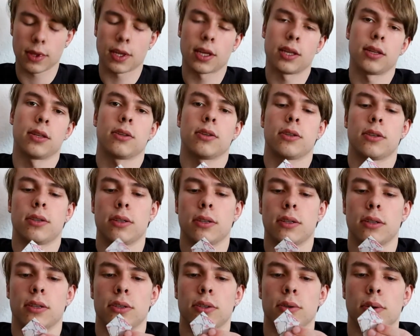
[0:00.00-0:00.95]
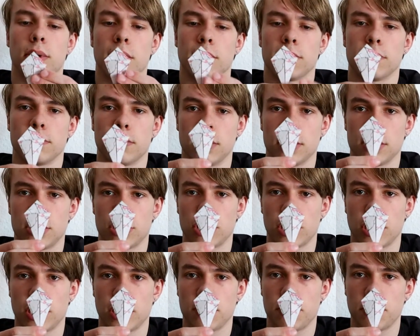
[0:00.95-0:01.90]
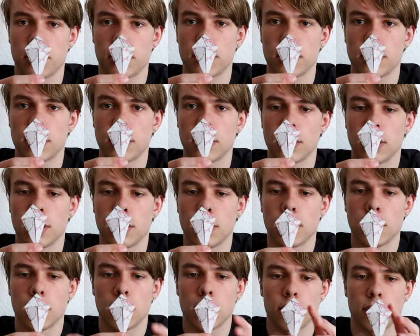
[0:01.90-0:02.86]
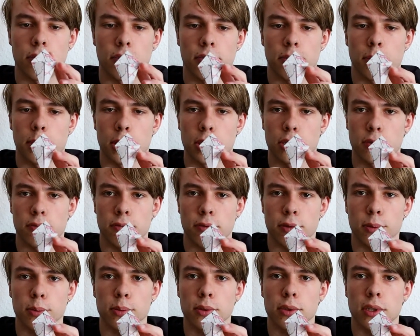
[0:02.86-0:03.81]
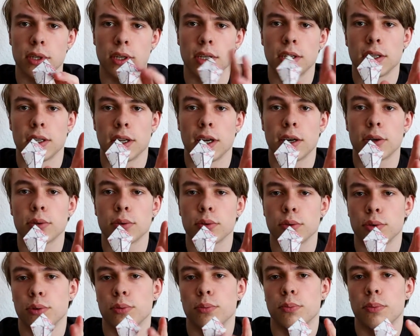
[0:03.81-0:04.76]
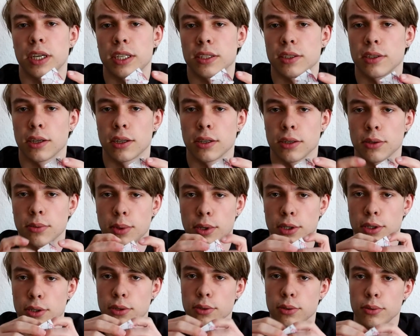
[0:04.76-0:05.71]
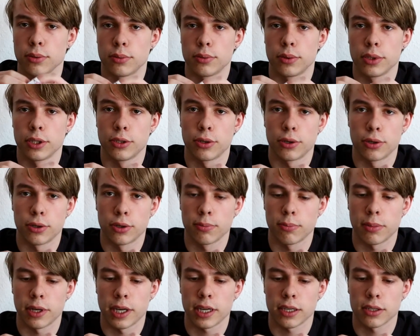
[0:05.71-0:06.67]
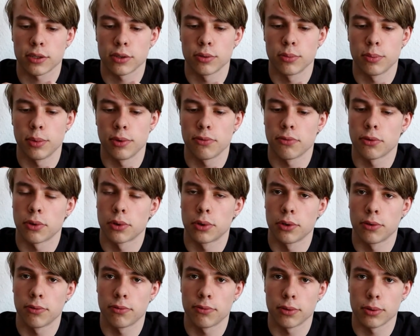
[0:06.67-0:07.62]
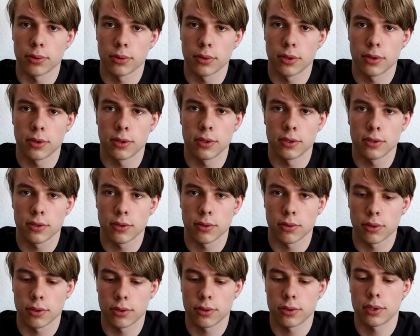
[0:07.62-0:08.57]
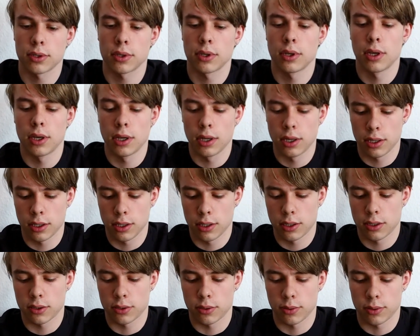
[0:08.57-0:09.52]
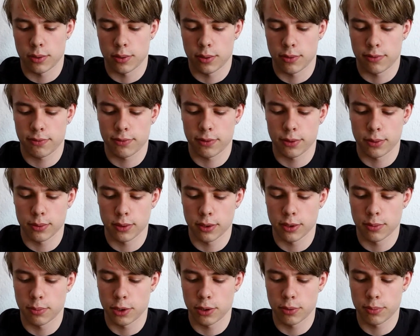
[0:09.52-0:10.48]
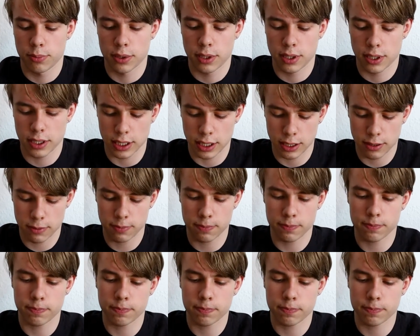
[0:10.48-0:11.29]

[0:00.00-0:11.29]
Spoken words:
And then you have this shape with a bunch of folds. Now you basically want to return back to before you folded these corners. So you want to fold them open again.